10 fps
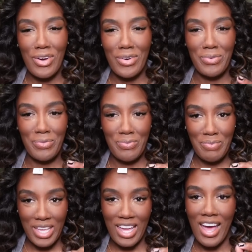know
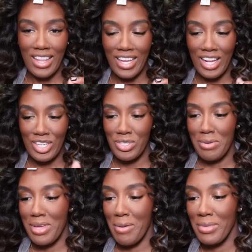me and Ila got a
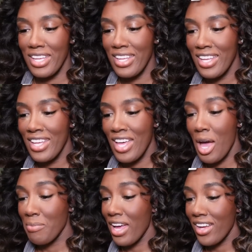trip coming.
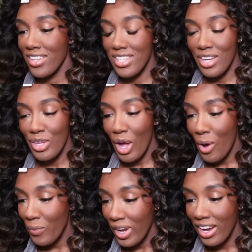I'm not gonna tell
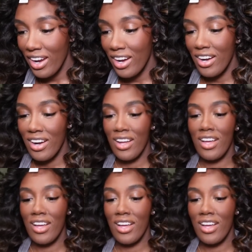y'all where.